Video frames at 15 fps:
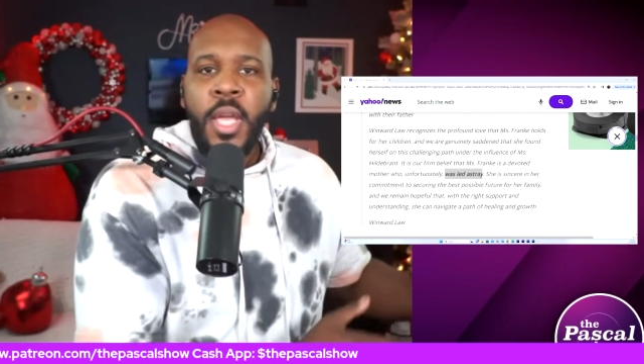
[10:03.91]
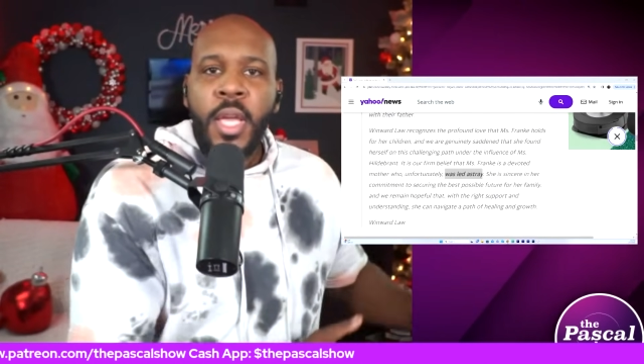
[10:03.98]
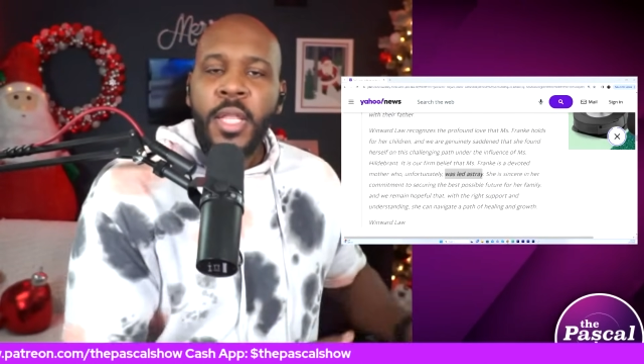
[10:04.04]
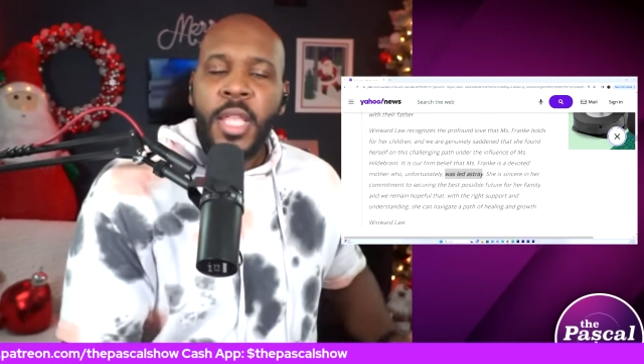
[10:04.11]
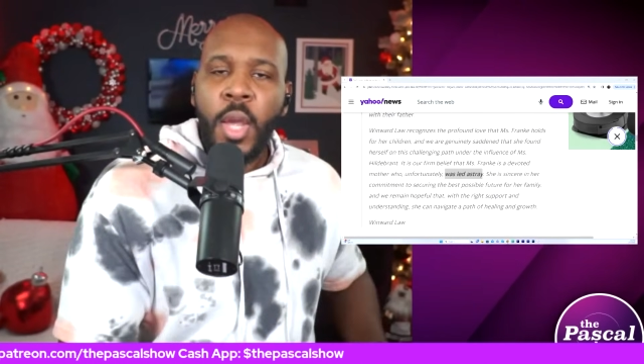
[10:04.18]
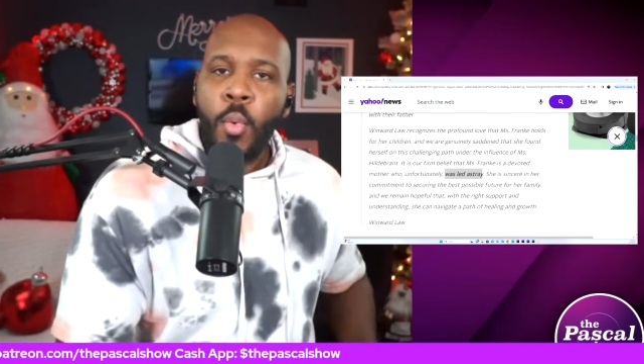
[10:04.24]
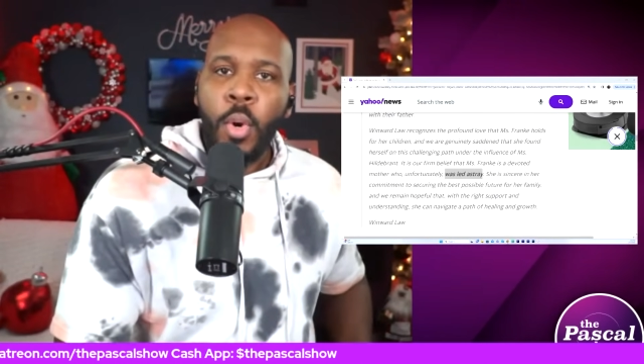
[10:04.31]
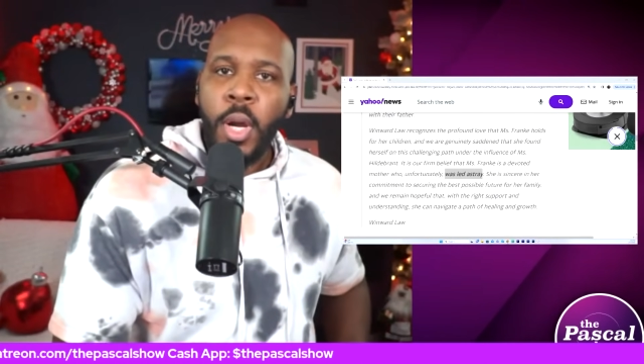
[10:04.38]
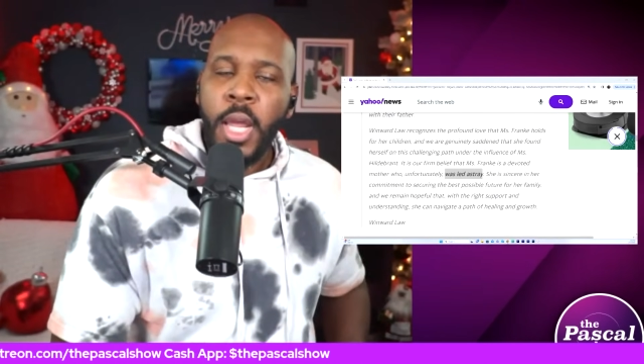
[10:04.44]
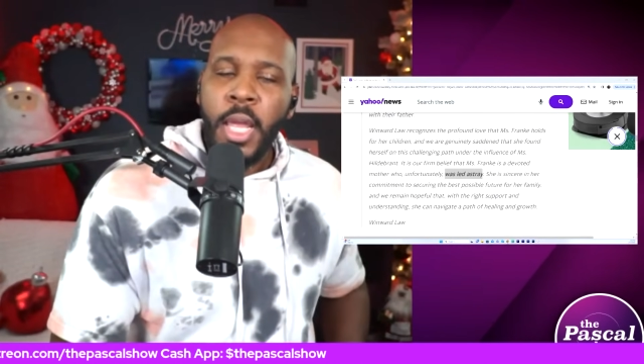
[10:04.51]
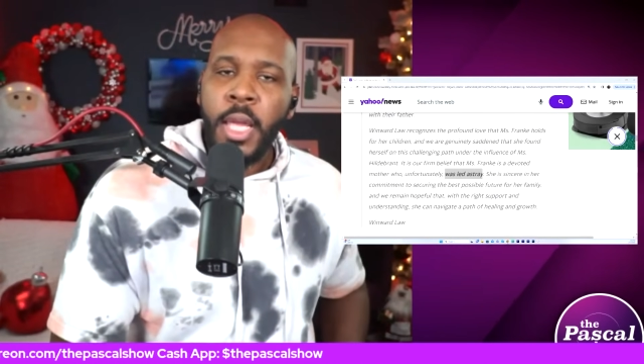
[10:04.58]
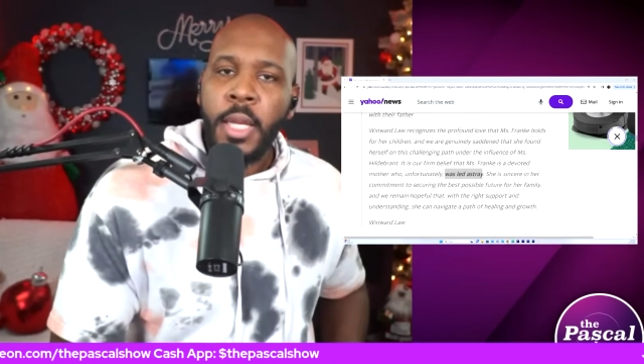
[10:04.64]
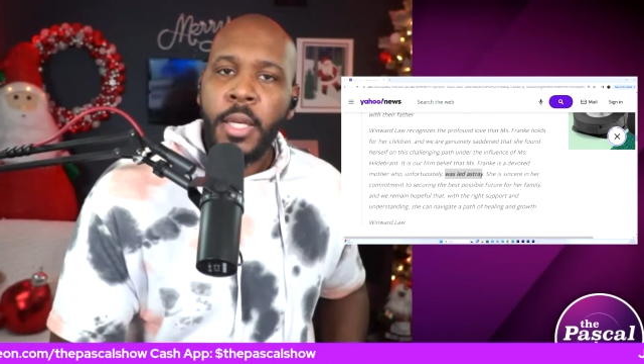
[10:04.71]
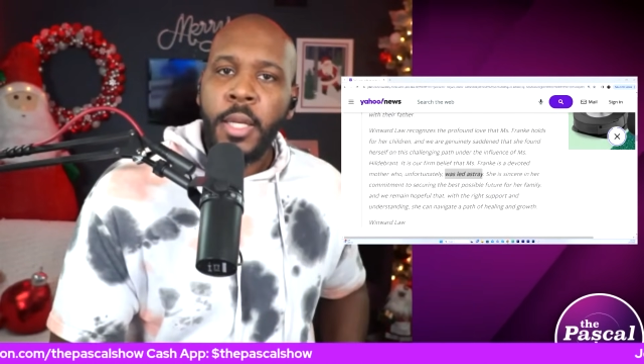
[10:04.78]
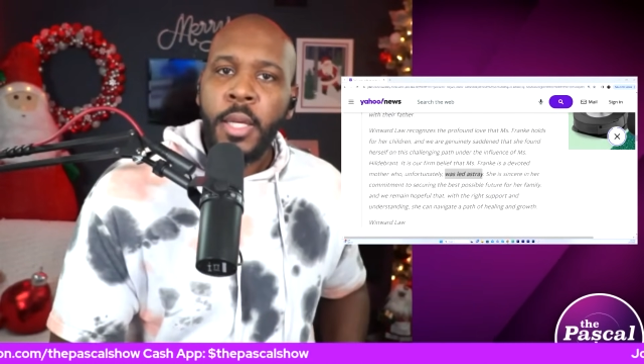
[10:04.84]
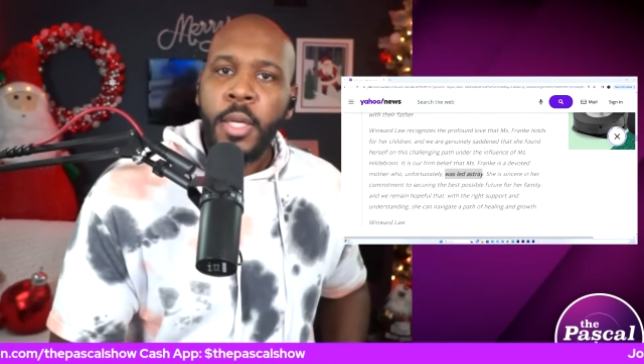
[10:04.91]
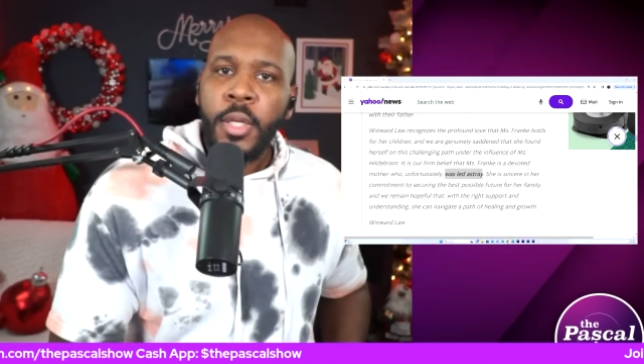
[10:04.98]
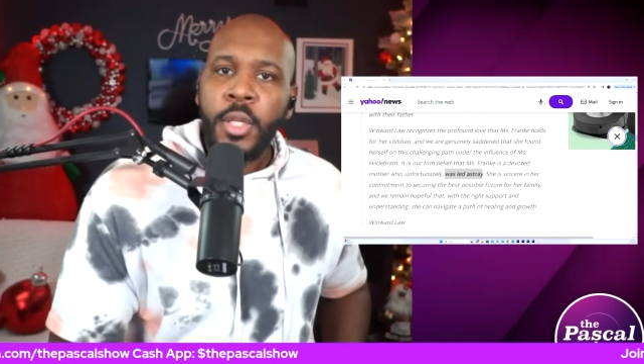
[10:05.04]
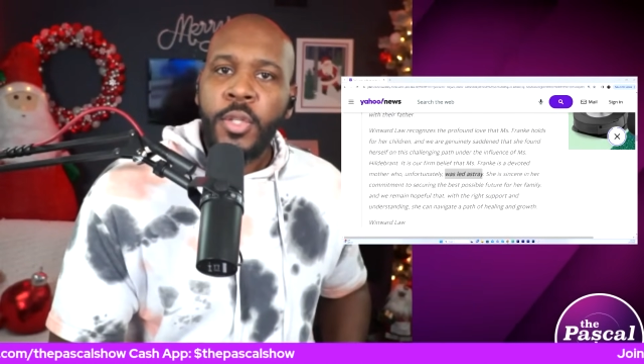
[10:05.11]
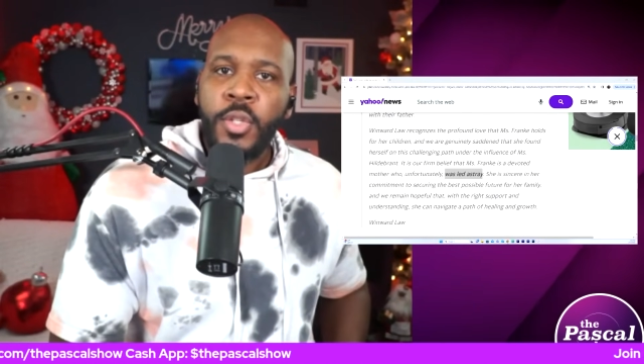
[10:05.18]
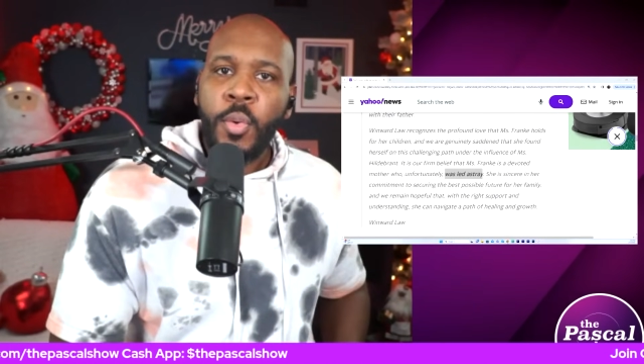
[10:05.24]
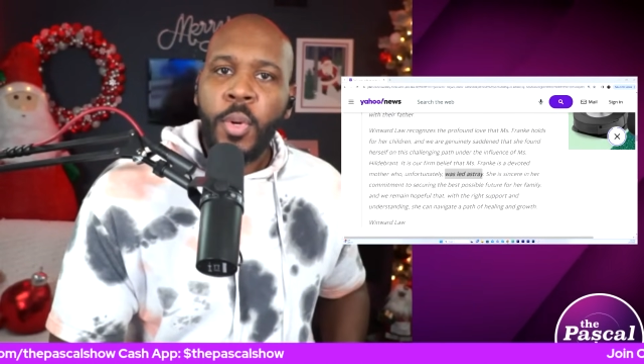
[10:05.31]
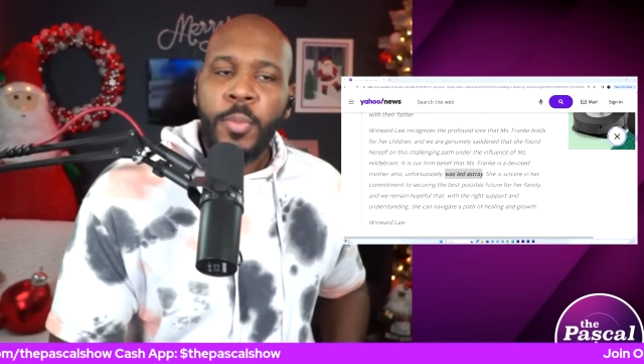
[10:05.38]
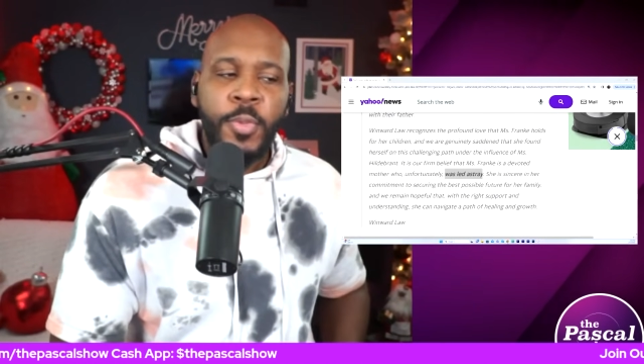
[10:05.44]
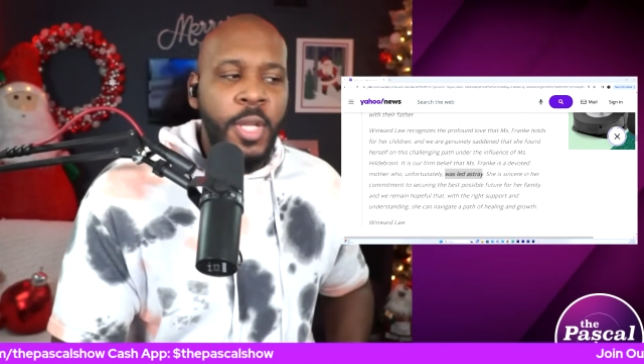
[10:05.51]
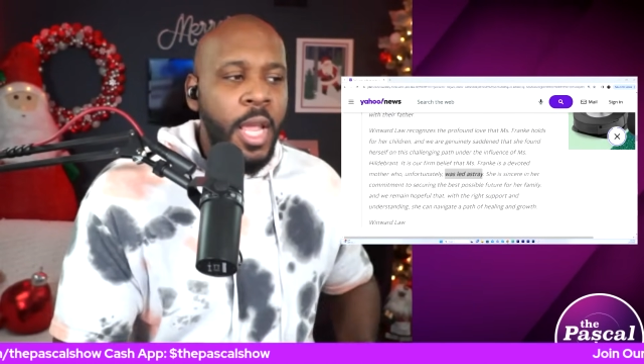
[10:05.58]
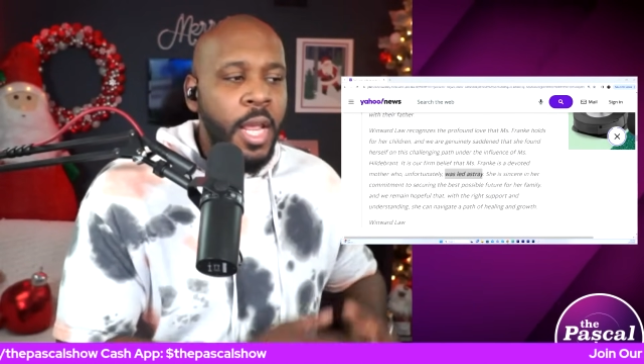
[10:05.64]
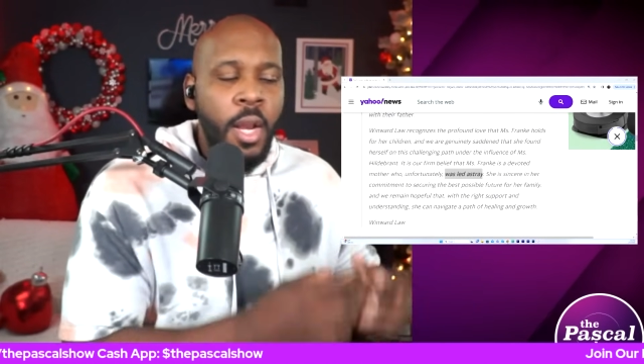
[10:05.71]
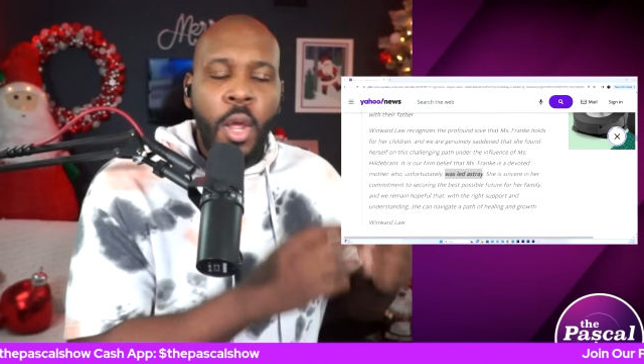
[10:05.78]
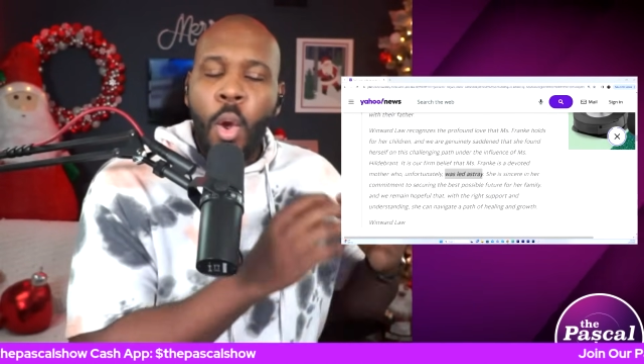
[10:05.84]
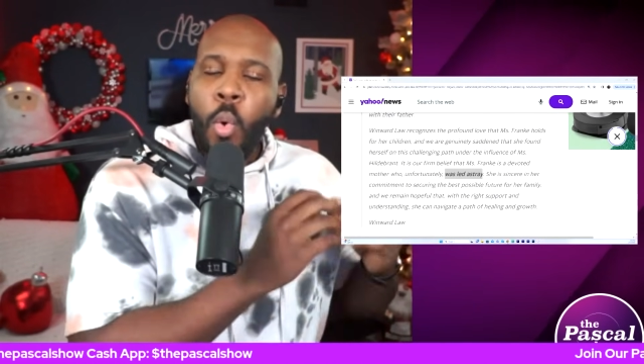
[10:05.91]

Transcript: they were in you see what i'm saying